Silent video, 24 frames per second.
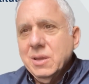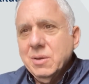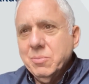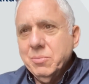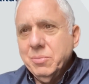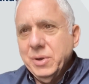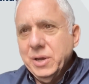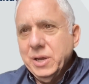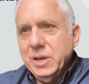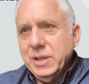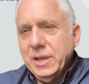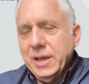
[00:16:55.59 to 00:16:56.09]

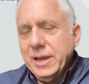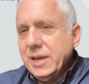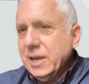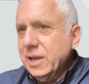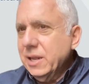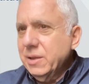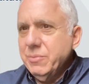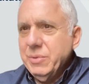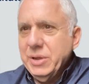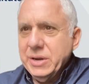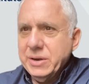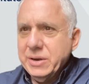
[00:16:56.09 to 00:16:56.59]
but I
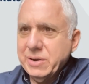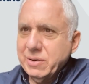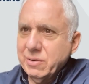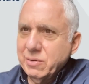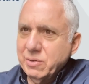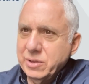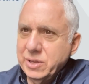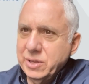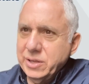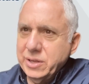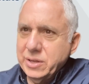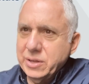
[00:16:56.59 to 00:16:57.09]
got to make
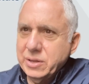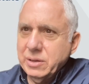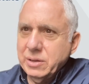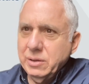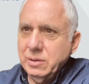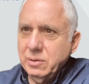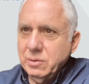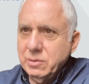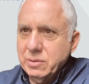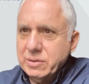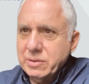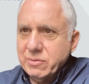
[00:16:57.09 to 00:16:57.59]
sure that it's
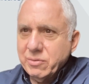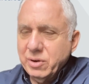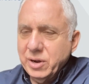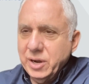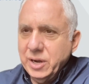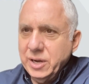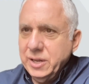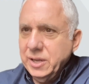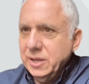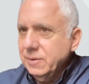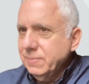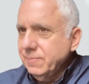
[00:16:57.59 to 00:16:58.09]
used
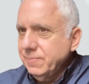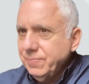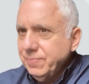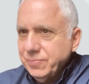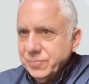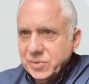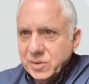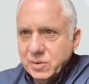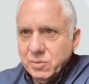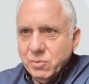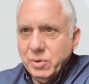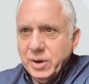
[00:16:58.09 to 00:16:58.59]
right and
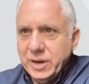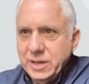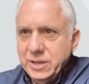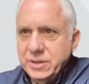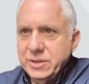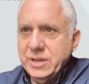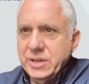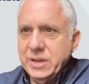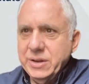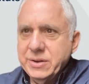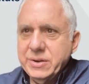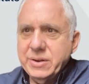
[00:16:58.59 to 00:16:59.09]
the right
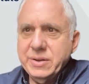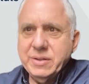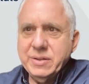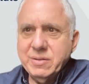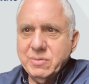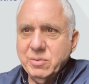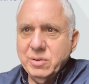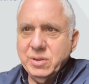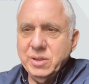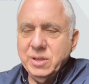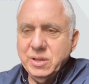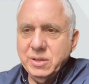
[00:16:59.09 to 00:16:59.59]

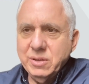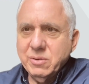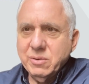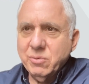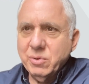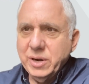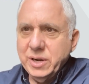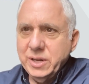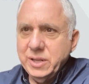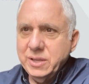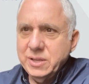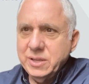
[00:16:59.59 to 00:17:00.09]
intentions with it and the
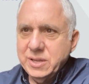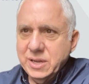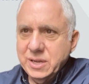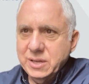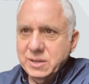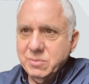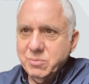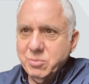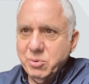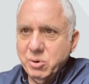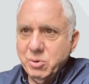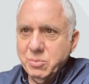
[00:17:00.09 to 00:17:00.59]
right
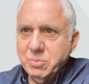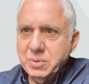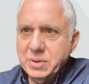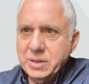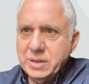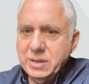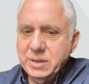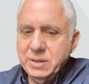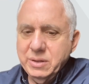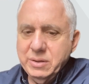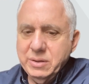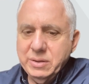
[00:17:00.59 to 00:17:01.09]
intended
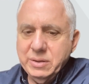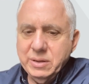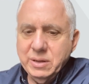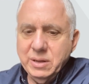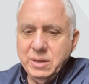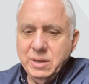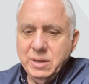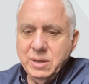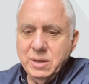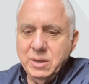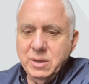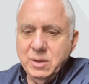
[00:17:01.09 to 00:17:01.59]
purposes
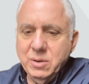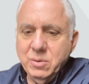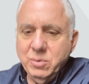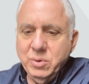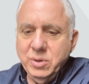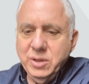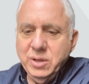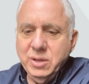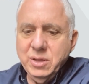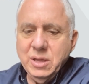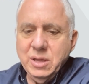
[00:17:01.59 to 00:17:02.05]
with it.